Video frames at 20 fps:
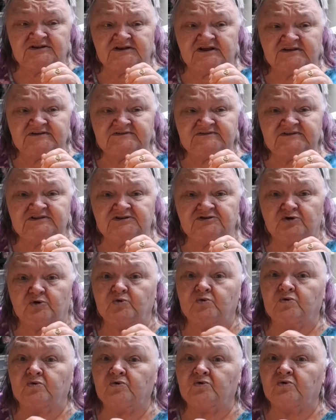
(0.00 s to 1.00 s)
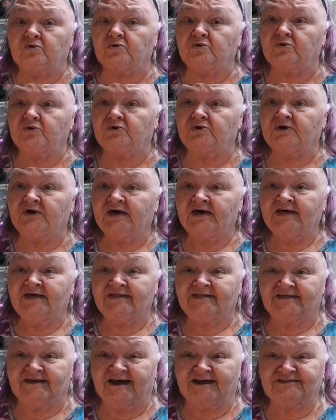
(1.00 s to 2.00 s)
and I seen, oh,
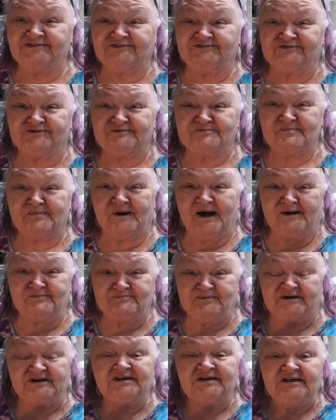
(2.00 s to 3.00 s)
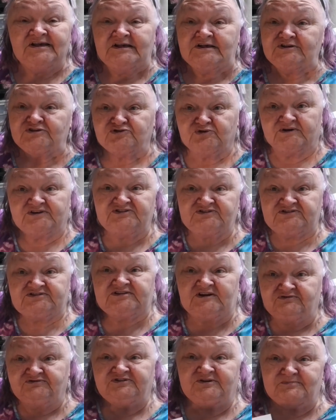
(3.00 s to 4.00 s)
that's for Papa. So I
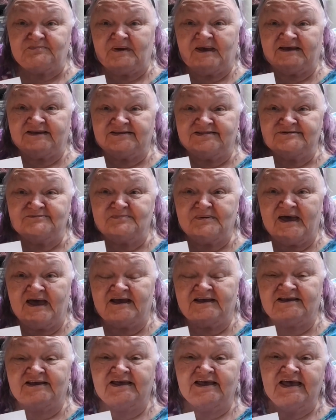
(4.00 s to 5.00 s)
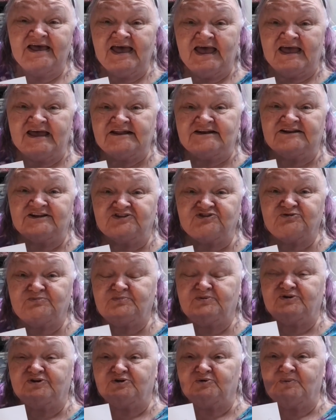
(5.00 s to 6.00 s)
stuffed it back in the bag and it's
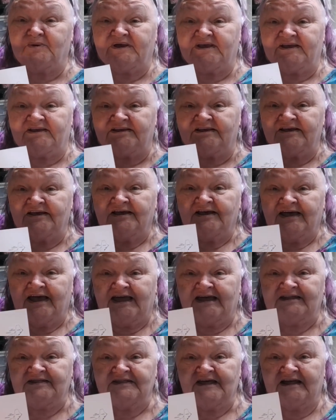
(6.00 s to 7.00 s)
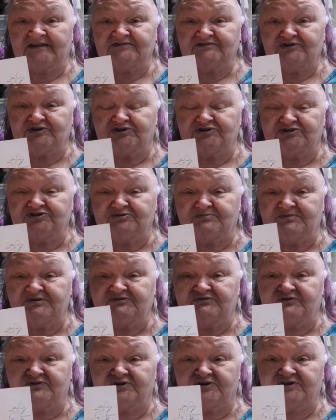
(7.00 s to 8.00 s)
put away. And that's going to be
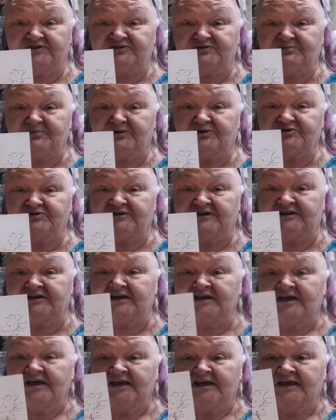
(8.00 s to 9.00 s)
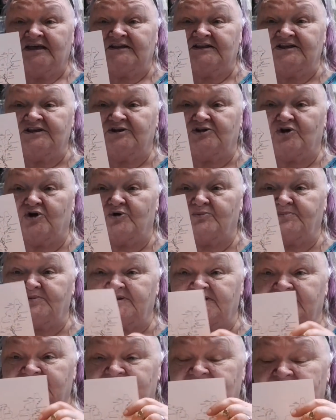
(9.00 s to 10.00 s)
for his birthday. And he'll open
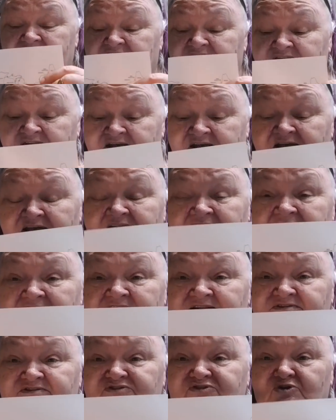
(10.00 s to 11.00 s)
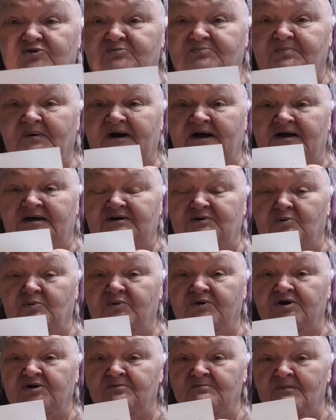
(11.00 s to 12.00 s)
it then. And so, but
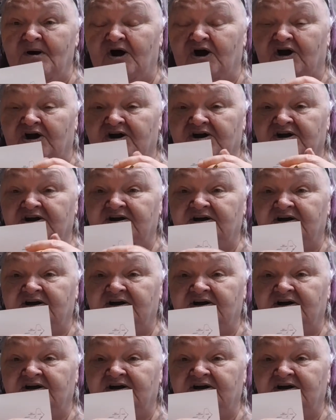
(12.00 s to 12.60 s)
we'll mark